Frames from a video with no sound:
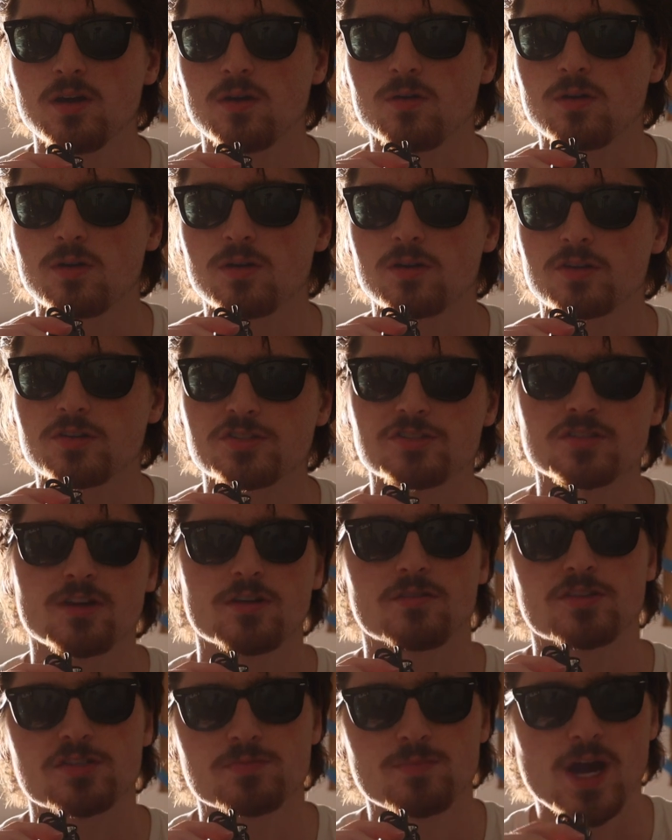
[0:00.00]
or
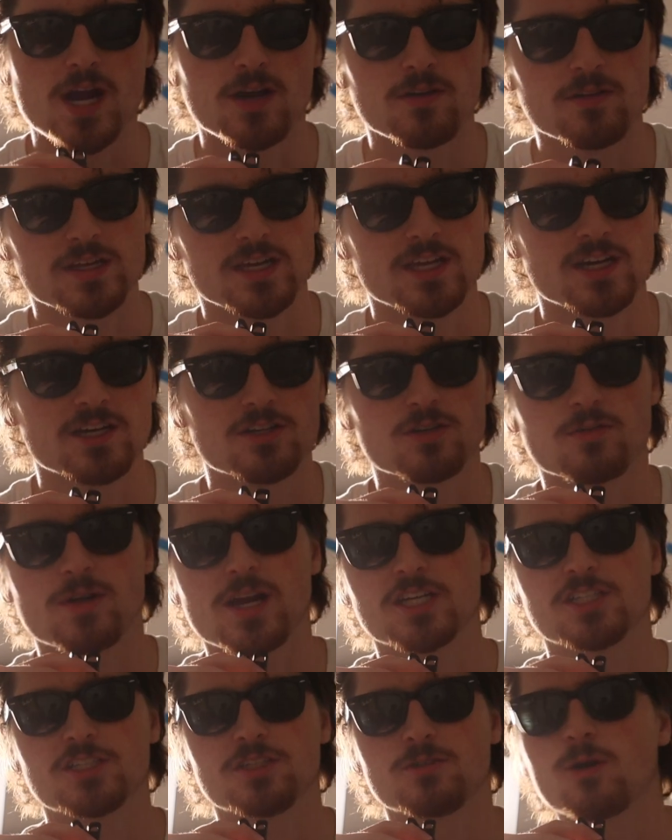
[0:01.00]
start spiraling in a
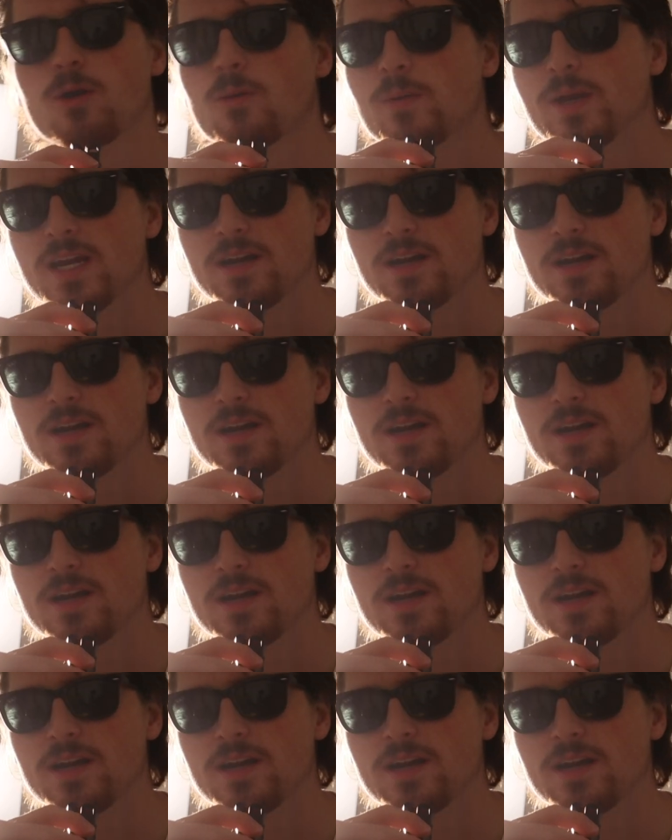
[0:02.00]
direction where we